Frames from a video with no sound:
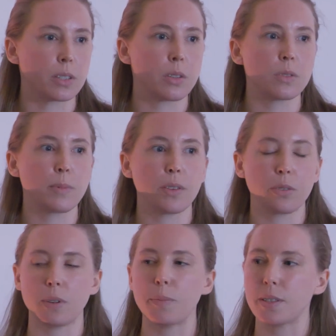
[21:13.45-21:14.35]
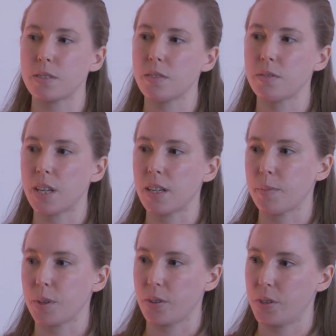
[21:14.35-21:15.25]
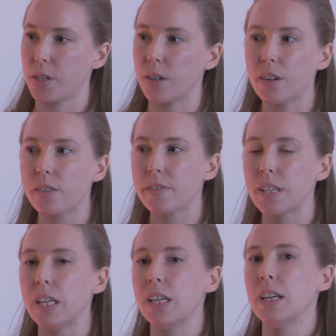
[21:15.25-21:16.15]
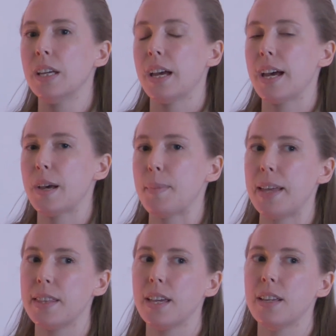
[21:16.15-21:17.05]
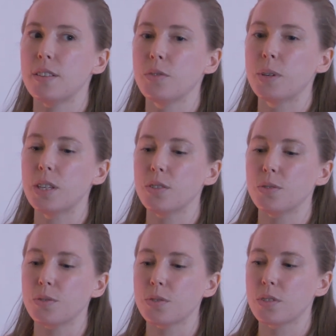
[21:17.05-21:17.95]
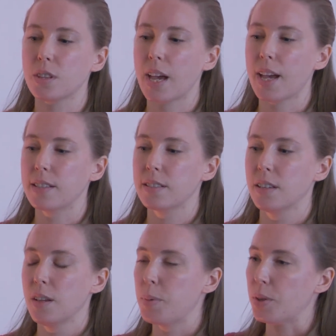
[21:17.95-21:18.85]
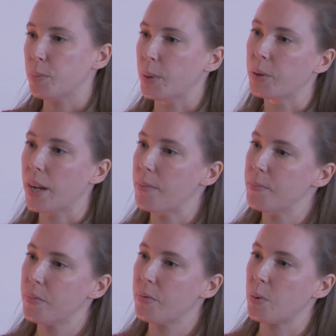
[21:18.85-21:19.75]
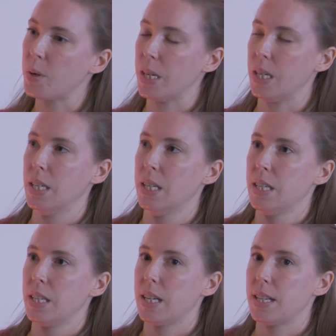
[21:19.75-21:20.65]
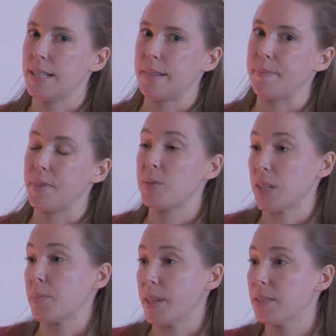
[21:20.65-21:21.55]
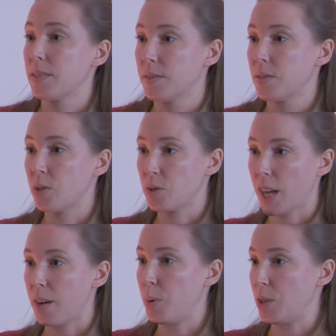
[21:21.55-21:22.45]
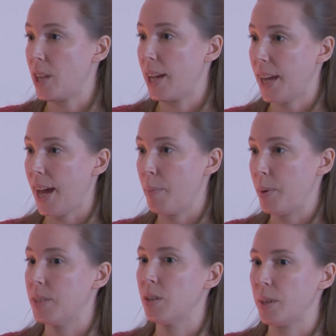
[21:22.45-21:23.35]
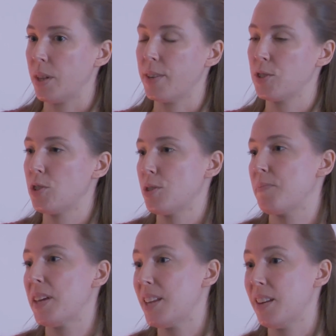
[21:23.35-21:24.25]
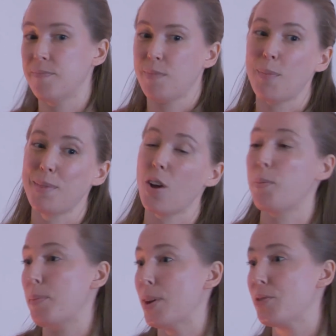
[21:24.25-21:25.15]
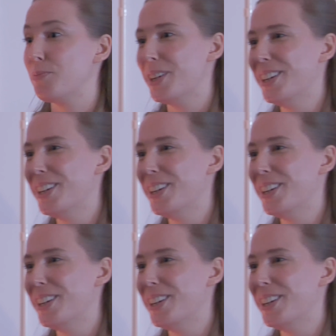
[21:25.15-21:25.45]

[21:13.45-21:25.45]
So it was about 3 months of getting up the learning curve. And then we used that build program for 6 months. So to kind of bridge that gap until we launched. And then now I'm on my own.